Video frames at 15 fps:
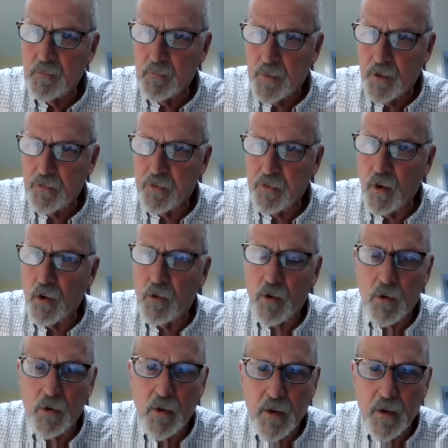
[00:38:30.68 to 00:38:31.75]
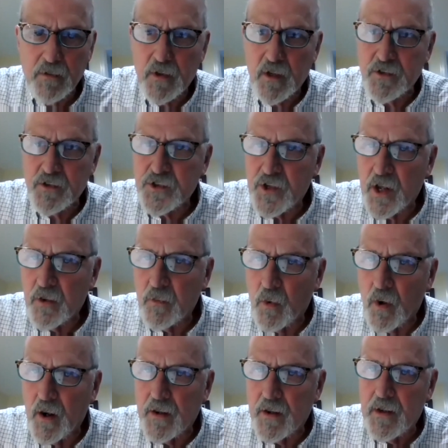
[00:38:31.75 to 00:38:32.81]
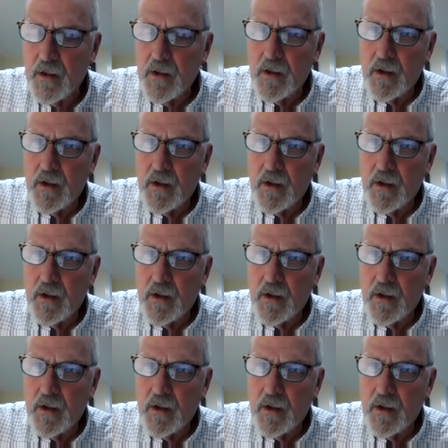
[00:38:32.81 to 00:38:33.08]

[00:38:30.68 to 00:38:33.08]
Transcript: both local and statewide